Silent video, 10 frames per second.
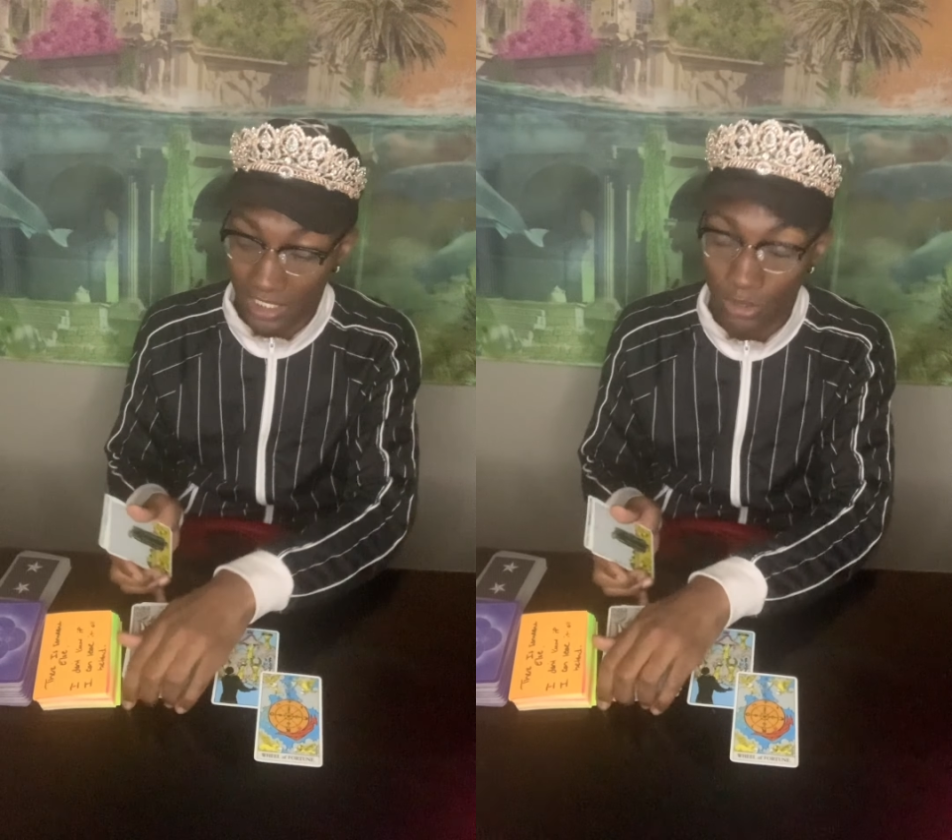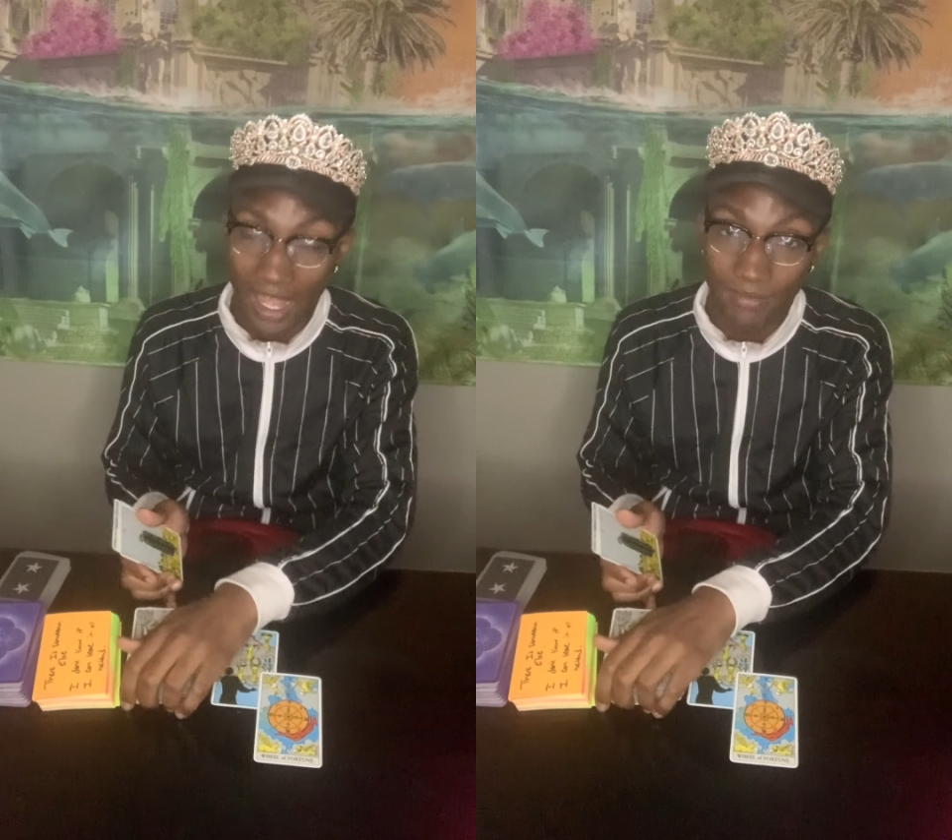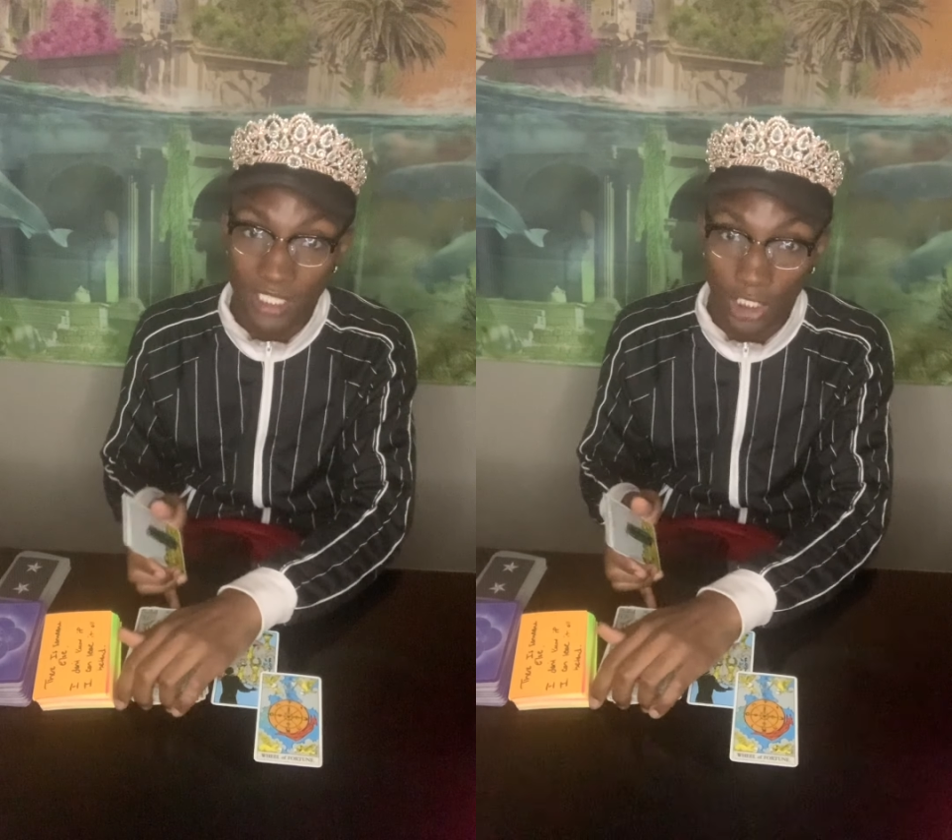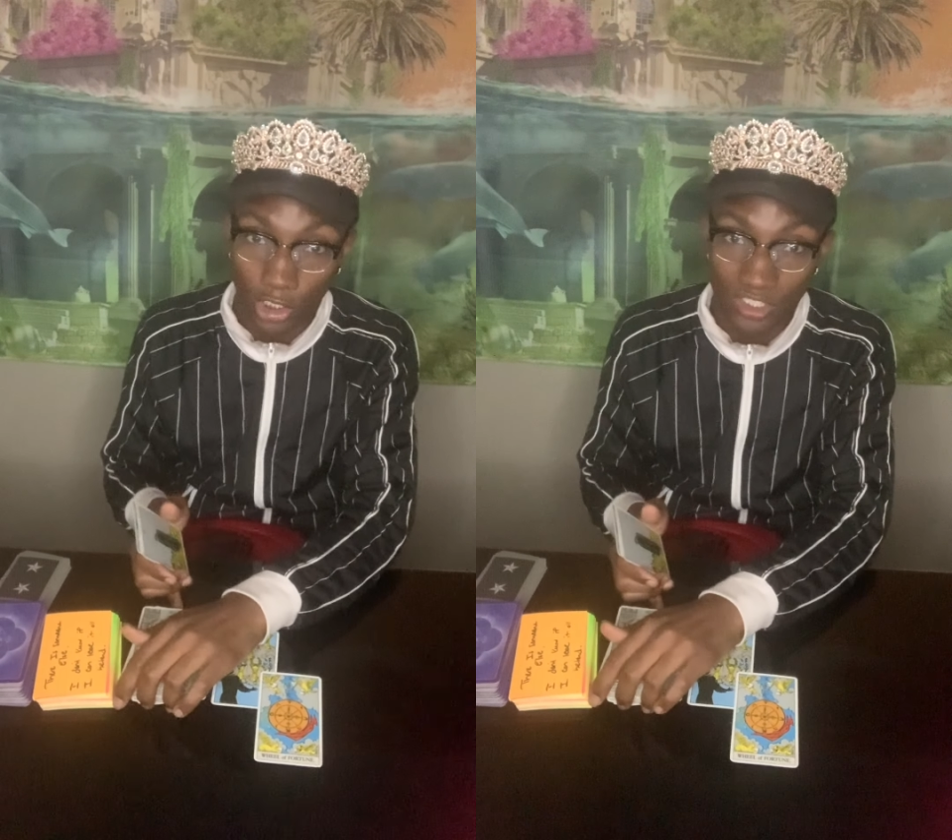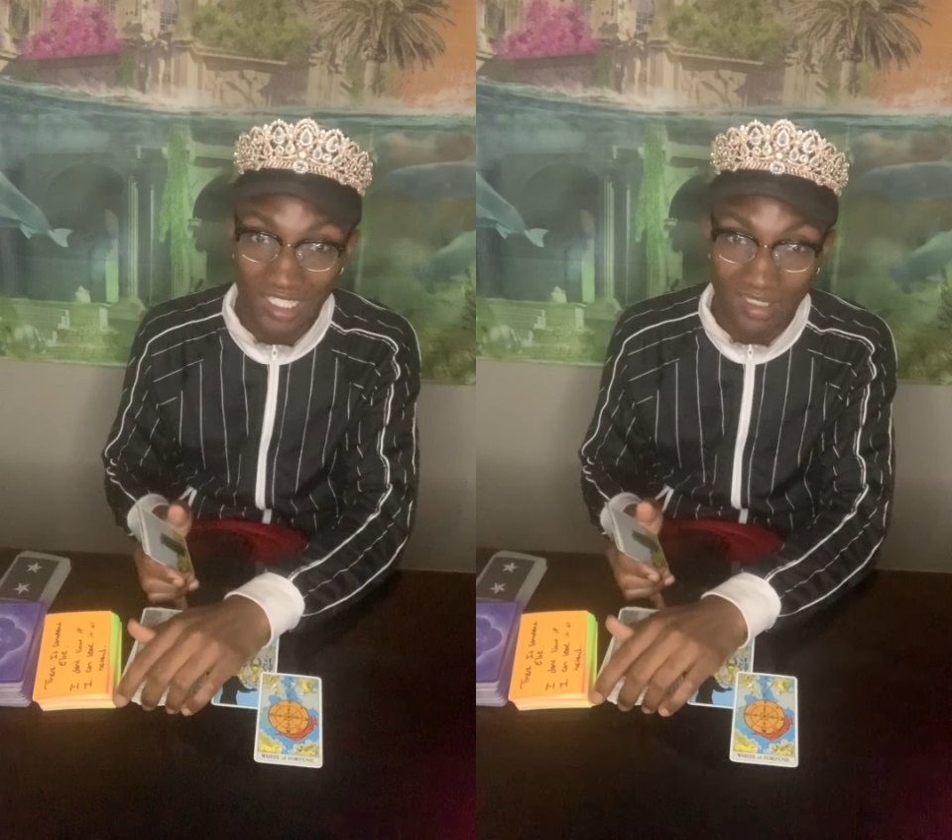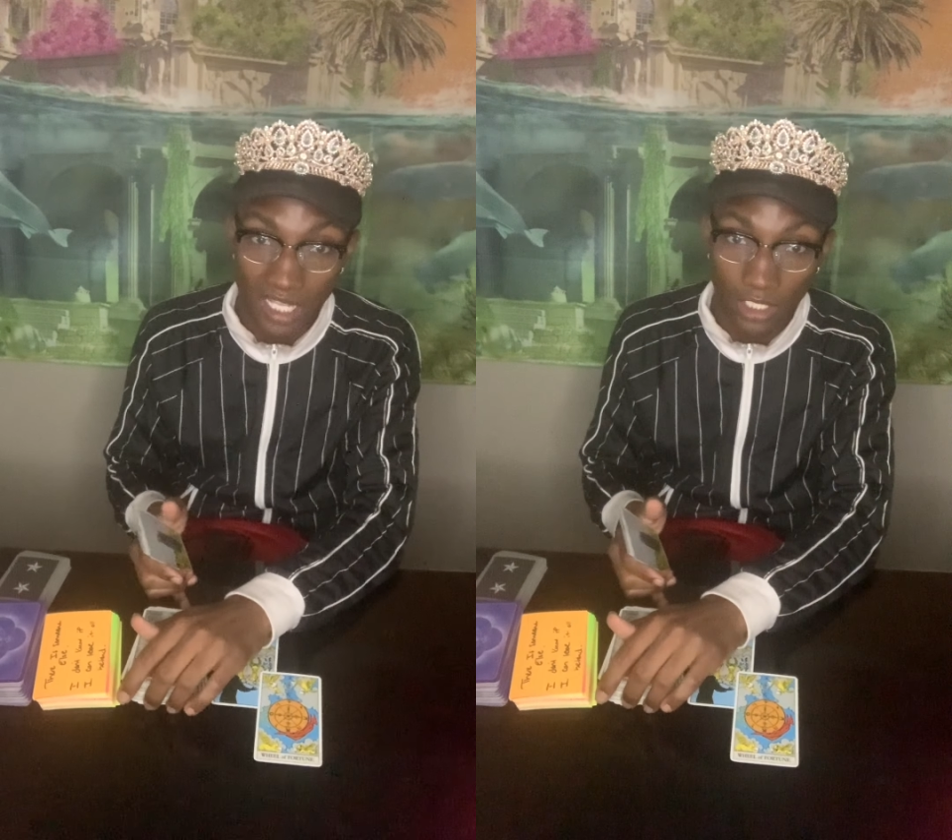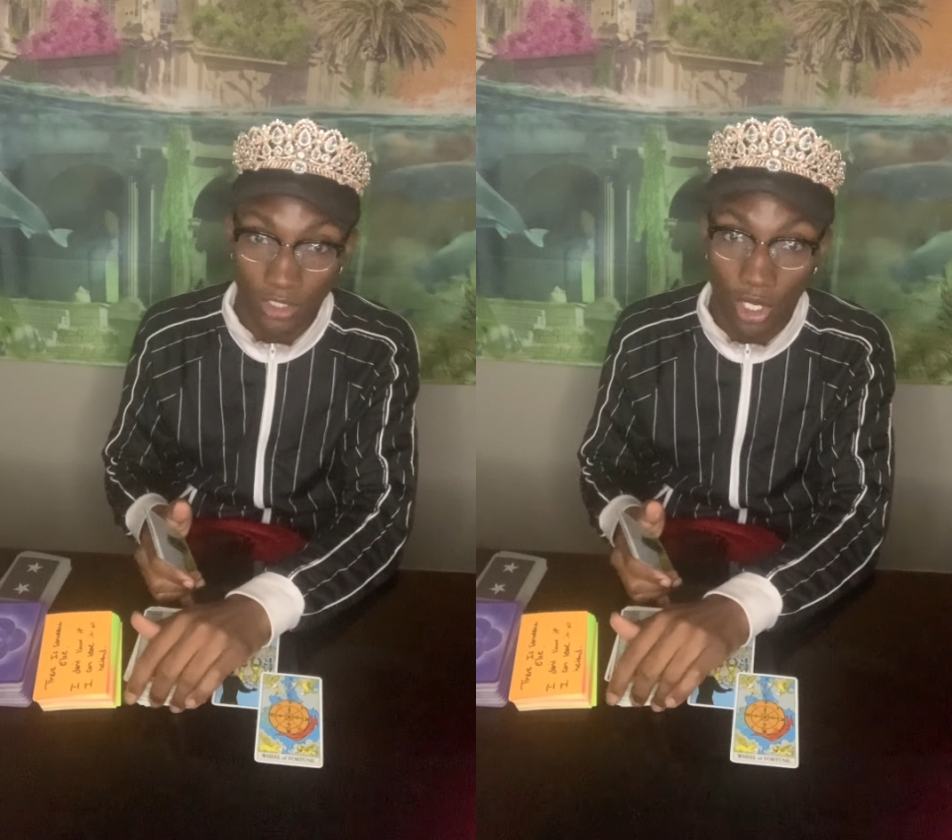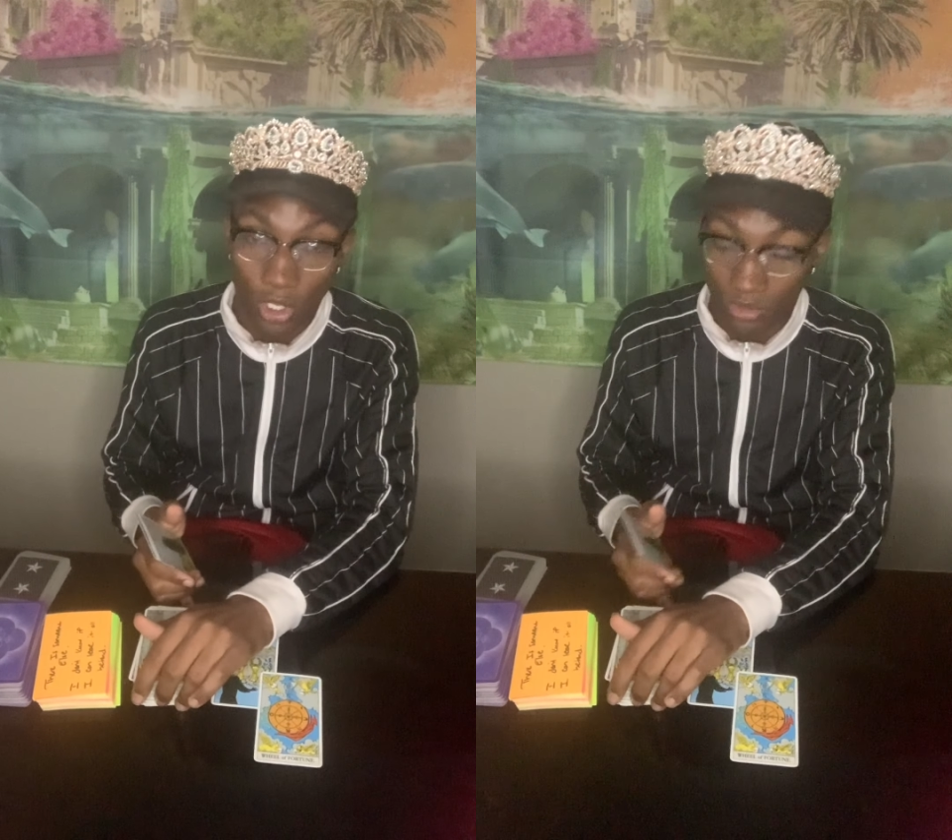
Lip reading: You have to learn to stand on your own